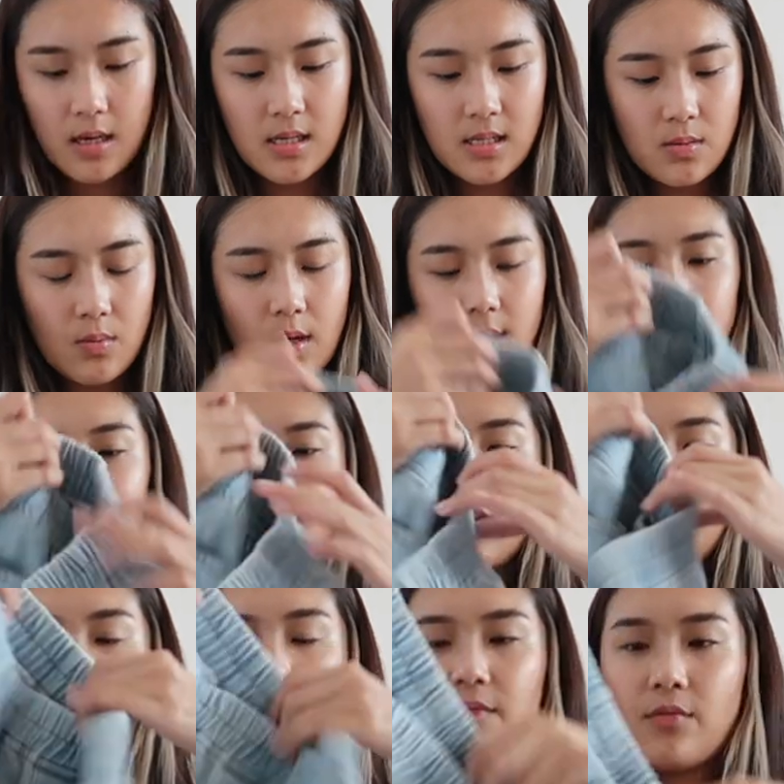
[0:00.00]
These ones
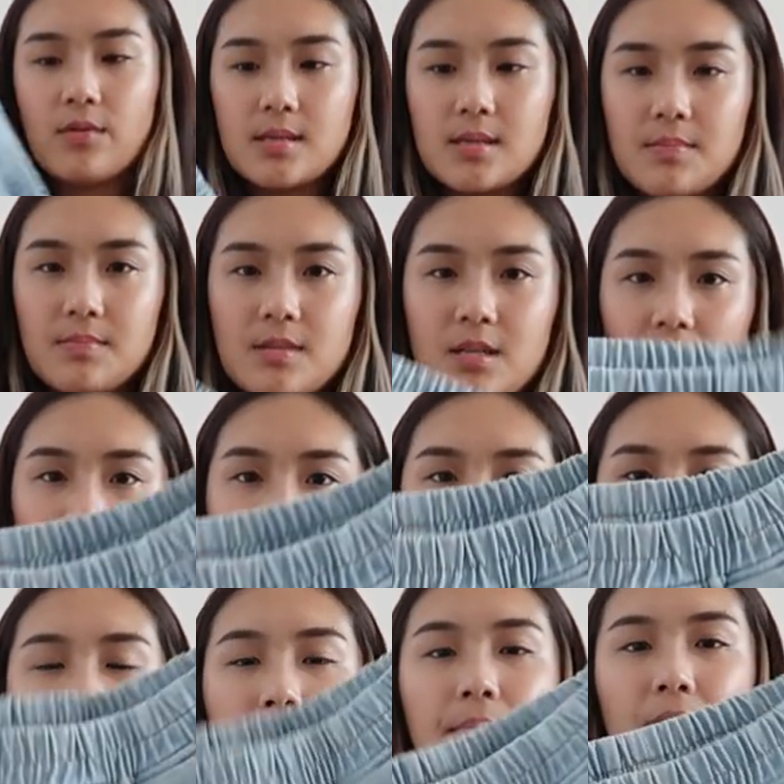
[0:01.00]
I've had for some
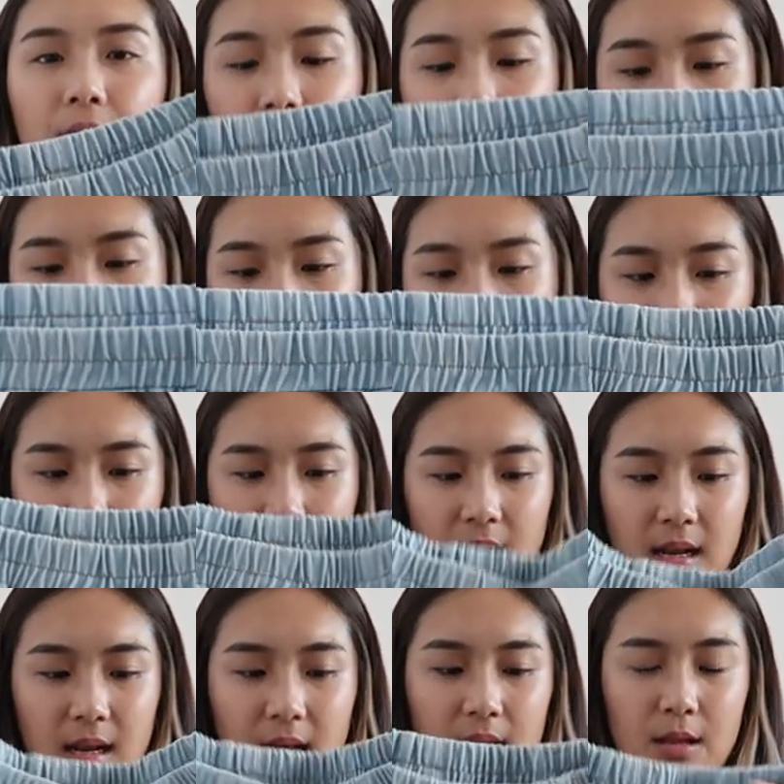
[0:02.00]
time, but I think they're
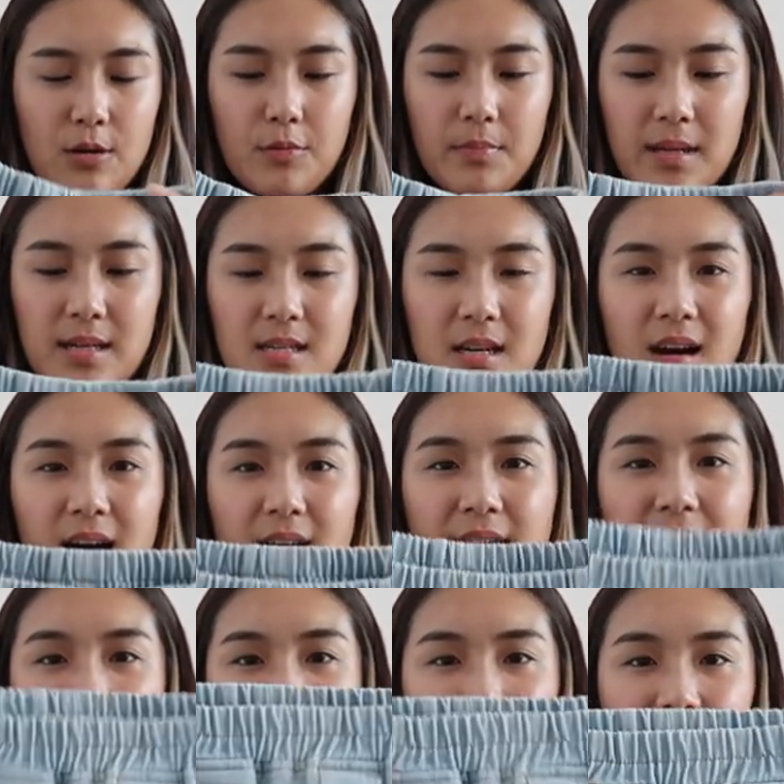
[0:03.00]
getting a little bit
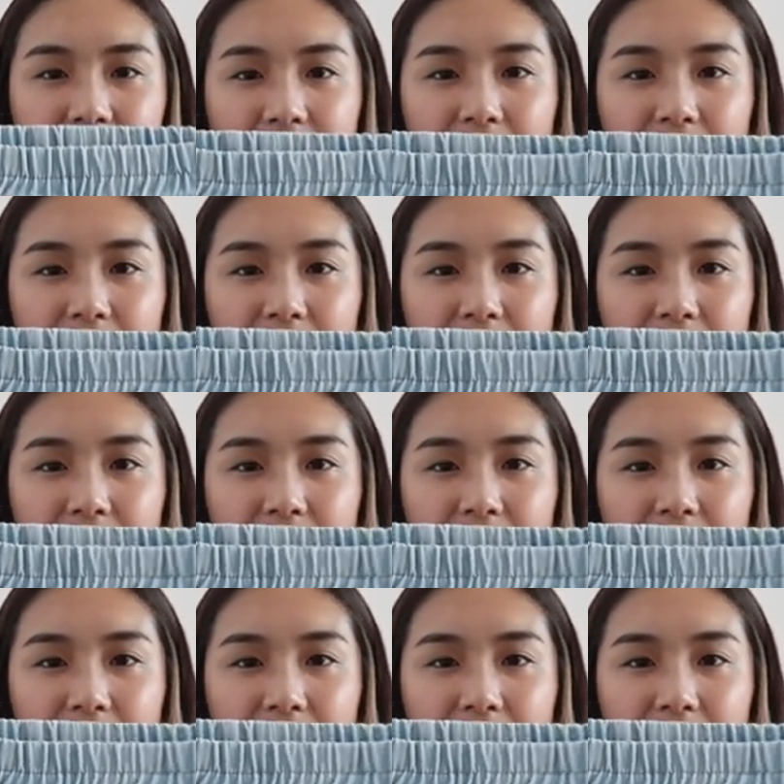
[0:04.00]
tight,